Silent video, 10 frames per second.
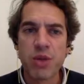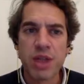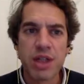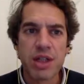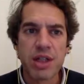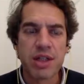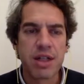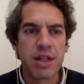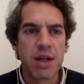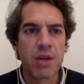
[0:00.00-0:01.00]
to be here
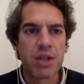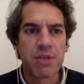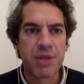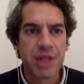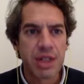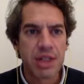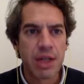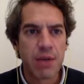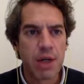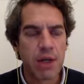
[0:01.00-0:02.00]
sharing our experience
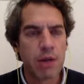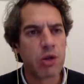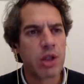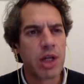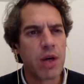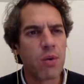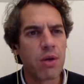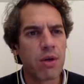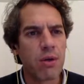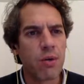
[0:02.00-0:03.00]
about
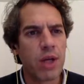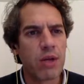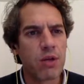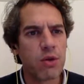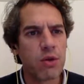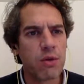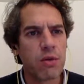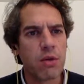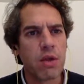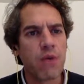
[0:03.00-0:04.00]
our quantum